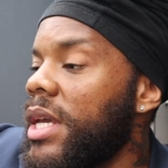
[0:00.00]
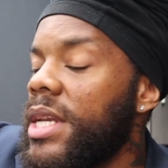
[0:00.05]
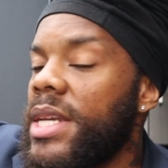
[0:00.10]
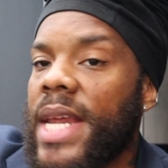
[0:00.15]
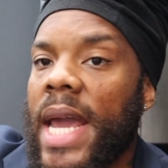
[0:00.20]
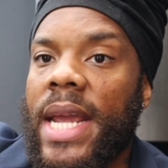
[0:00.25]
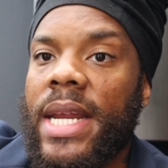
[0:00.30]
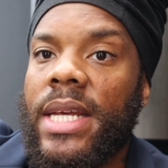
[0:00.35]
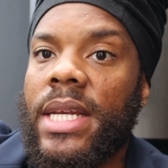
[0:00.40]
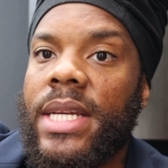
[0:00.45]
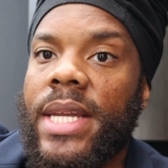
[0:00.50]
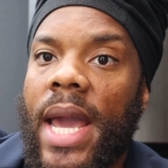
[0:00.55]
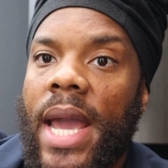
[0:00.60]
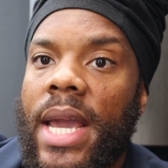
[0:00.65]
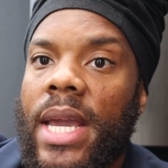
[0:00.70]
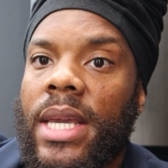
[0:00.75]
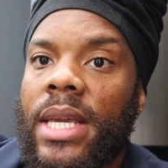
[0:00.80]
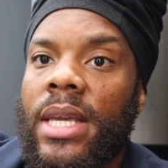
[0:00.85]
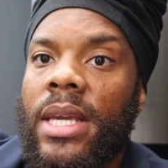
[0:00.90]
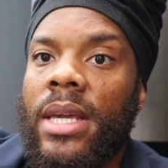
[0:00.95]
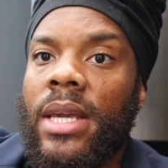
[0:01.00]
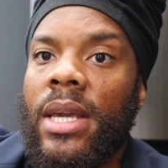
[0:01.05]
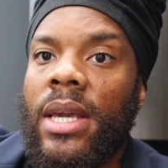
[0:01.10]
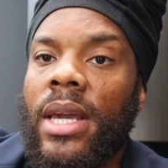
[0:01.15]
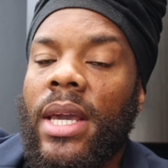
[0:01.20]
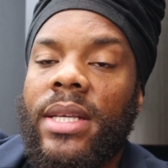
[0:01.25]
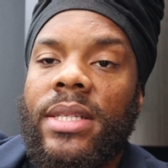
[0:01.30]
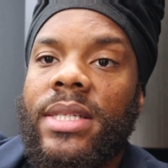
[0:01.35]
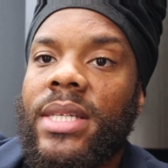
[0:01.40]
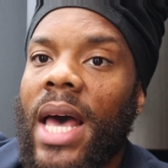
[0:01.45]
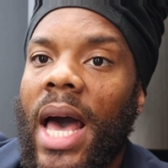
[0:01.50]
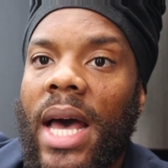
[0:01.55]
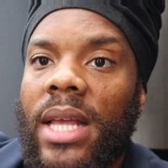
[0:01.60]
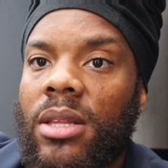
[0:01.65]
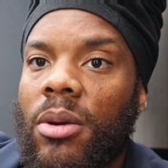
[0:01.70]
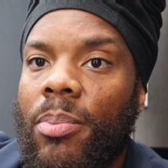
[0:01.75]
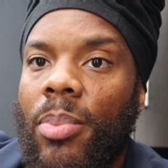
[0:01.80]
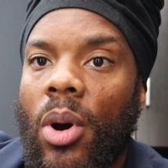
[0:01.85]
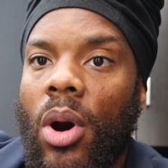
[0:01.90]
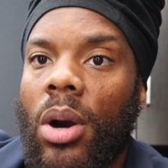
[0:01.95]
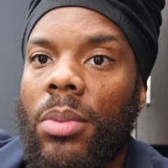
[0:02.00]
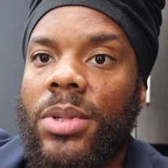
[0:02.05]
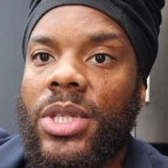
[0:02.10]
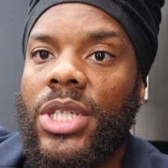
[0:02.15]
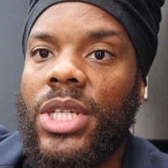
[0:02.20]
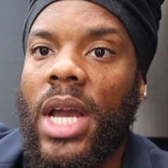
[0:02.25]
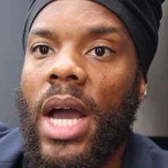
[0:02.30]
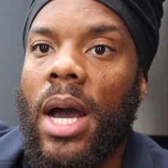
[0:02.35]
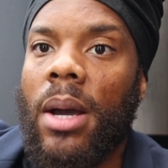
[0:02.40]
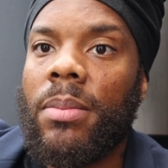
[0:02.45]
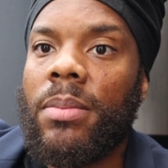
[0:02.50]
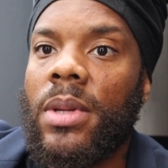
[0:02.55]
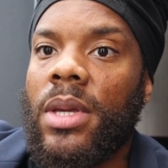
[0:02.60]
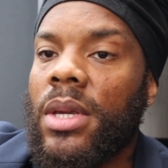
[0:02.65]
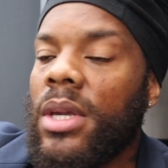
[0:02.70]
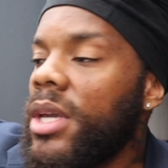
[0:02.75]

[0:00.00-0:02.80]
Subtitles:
day to day inside the barbershop.